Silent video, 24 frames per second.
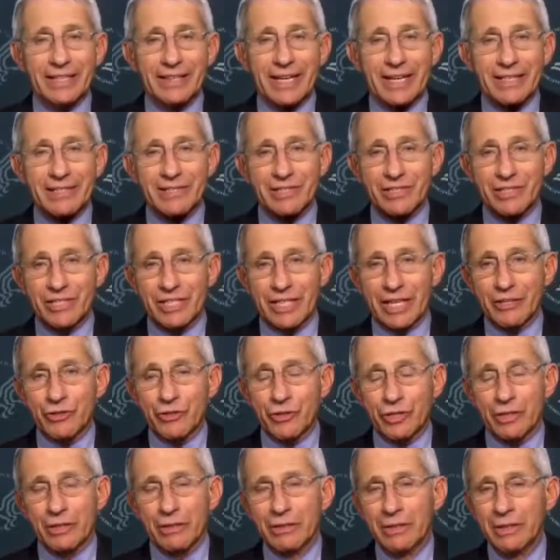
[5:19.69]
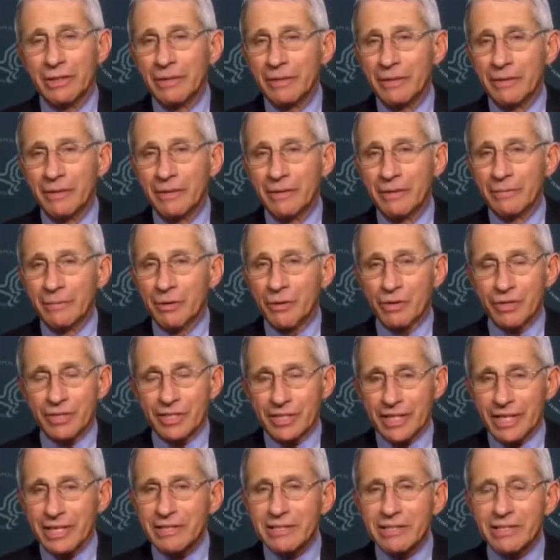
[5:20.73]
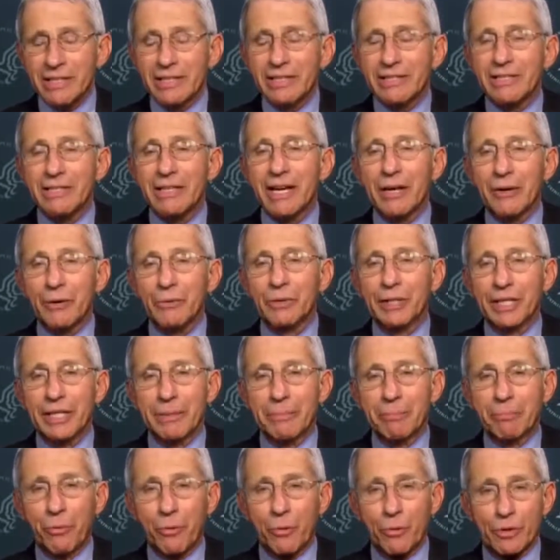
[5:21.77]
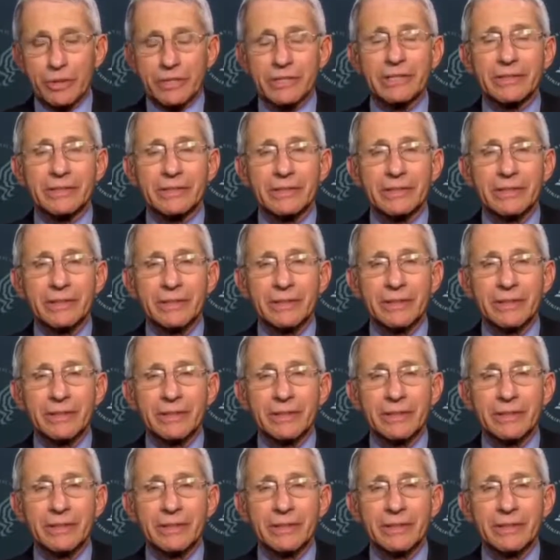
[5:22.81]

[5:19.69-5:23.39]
that's essential. Because testing is not only important